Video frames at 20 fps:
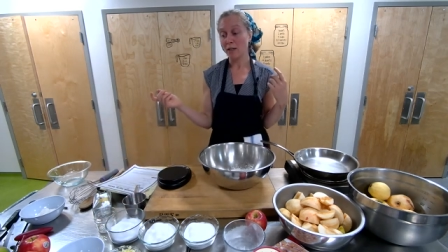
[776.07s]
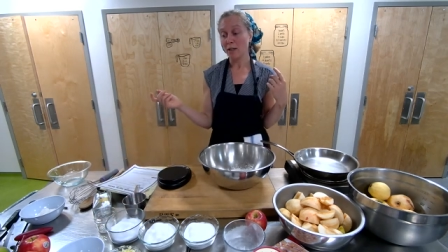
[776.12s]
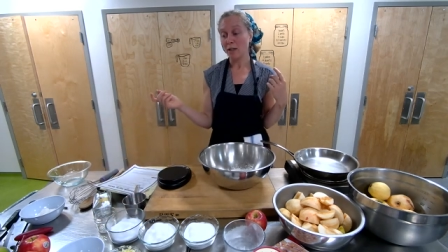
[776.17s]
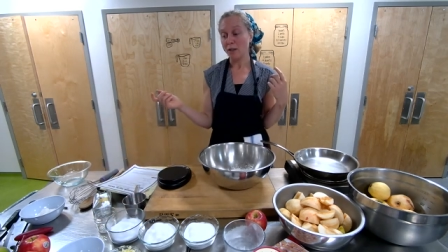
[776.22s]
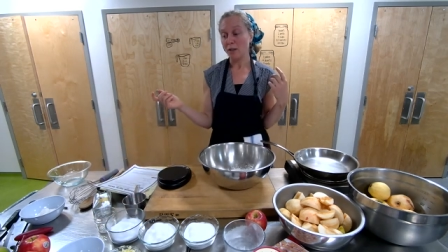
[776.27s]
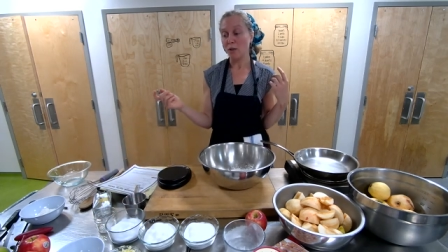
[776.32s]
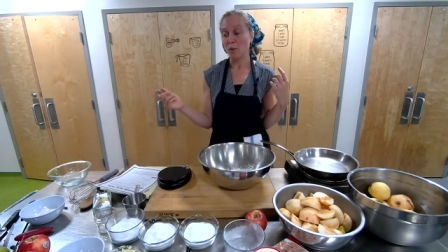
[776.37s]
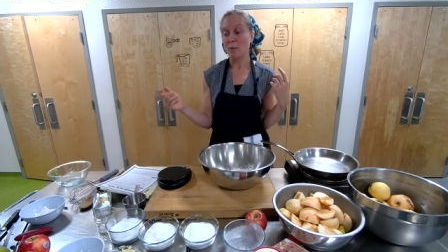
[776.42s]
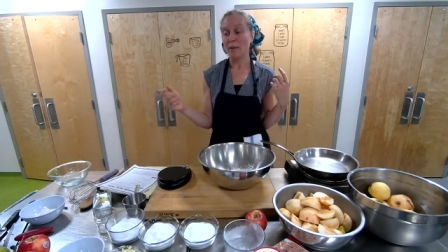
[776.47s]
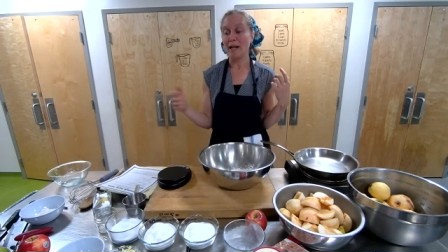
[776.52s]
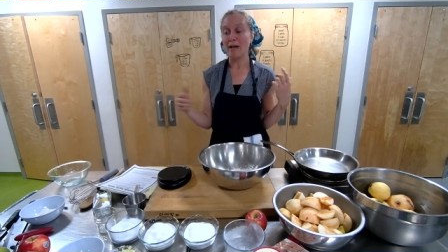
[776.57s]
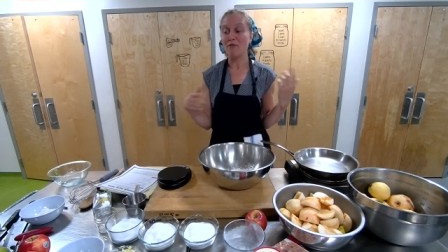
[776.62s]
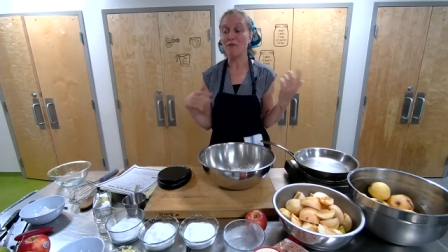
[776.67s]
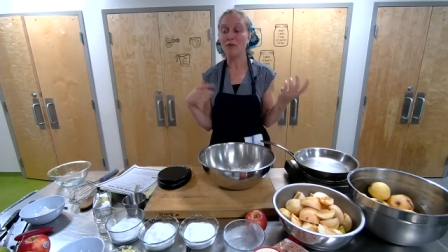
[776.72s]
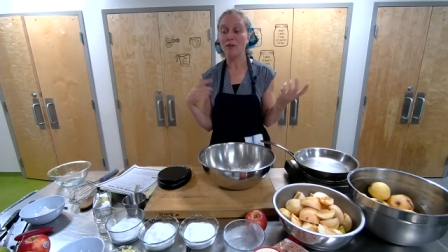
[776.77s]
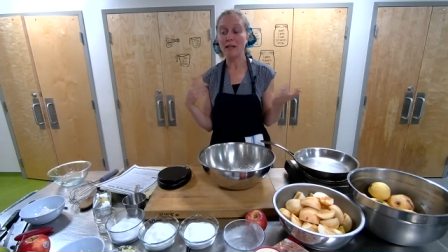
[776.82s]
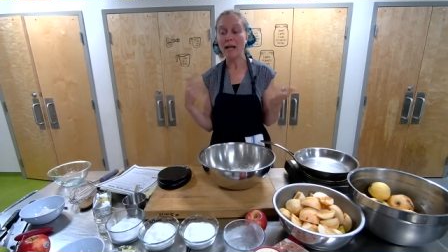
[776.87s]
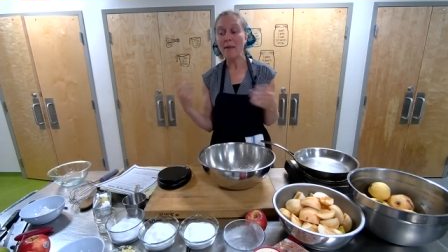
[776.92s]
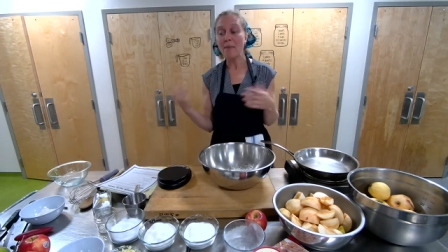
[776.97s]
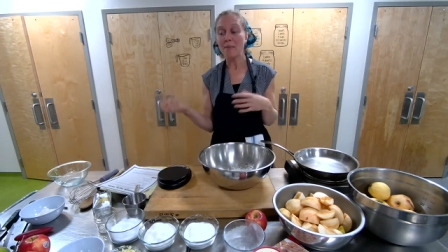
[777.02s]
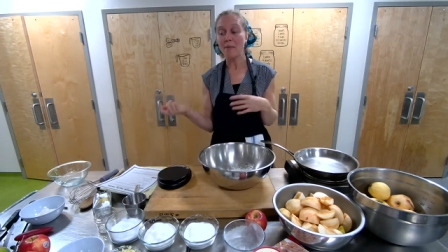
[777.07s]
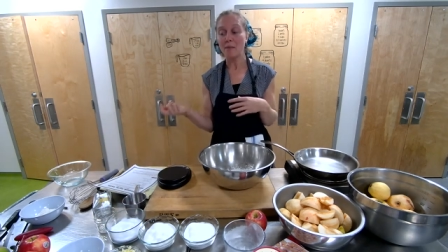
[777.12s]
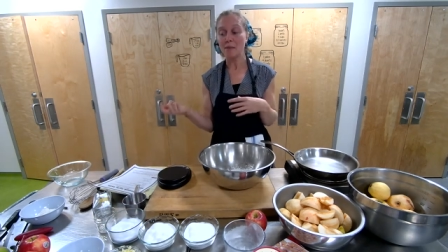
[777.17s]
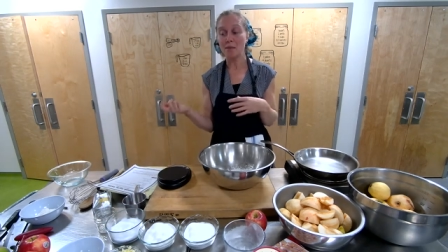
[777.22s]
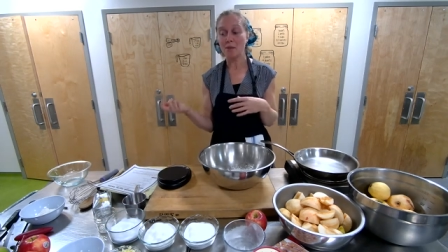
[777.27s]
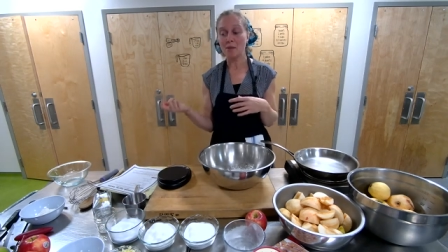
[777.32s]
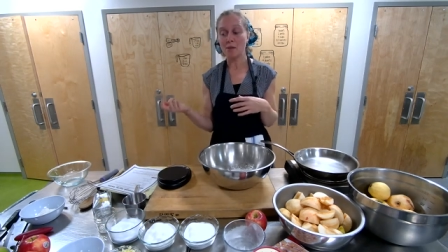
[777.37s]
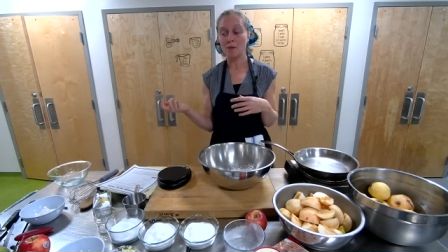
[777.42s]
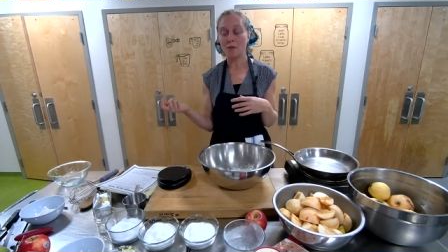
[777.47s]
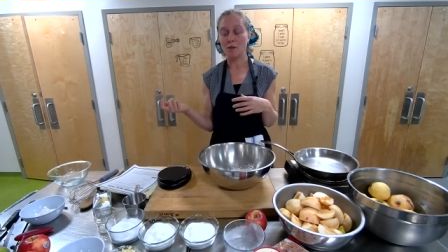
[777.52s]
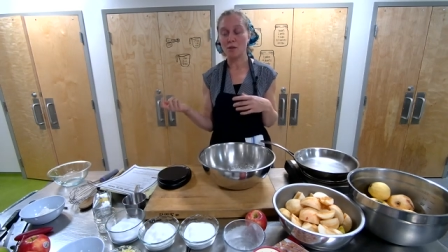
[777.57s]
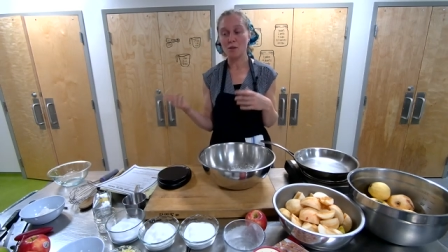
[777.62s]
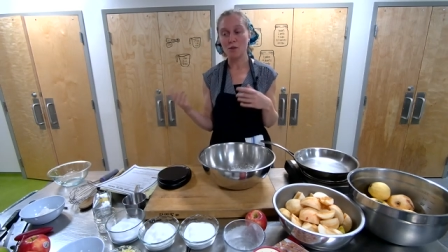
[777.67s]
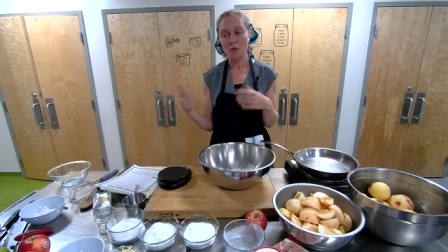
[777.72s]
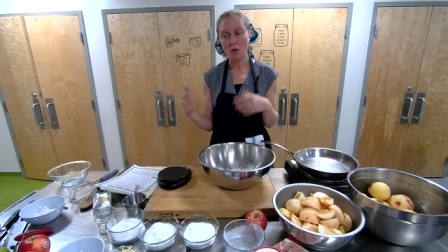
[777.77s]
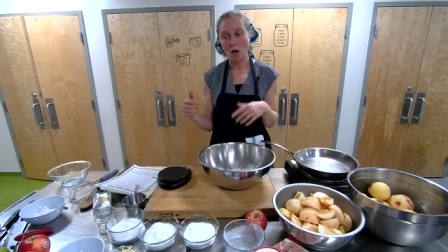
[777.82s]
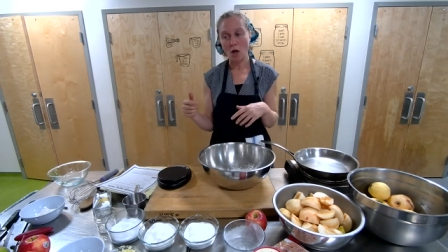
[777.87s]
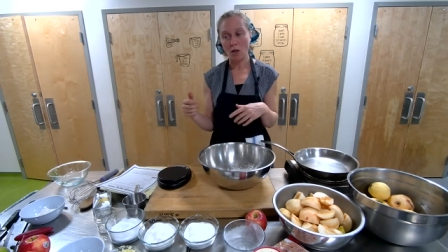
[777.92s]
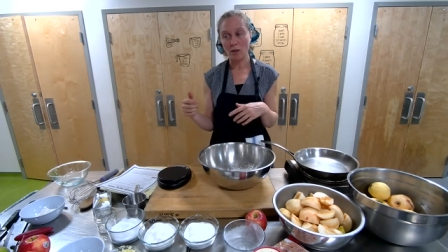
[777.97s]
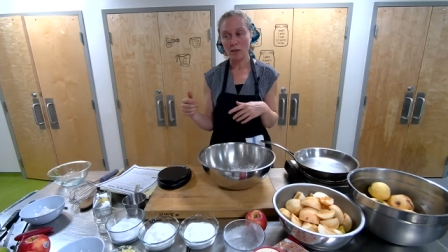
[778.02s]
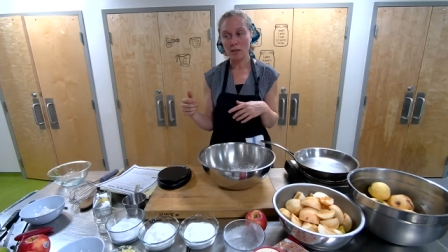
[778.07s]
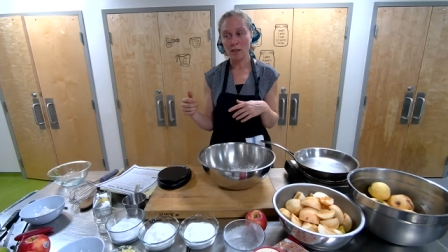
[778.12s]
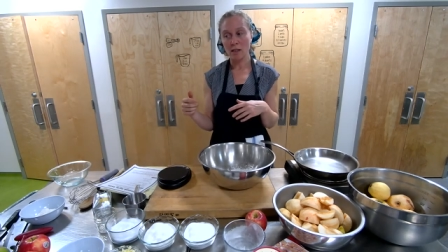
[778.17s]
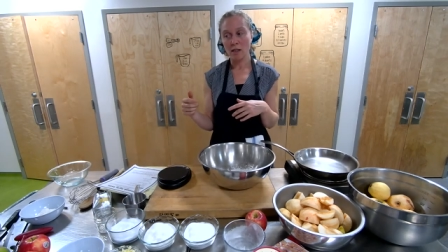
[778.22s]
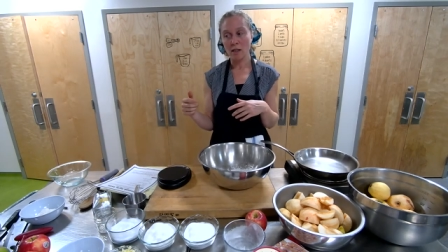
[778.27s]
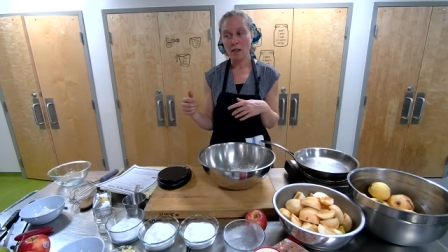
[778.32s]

when I forget the salt,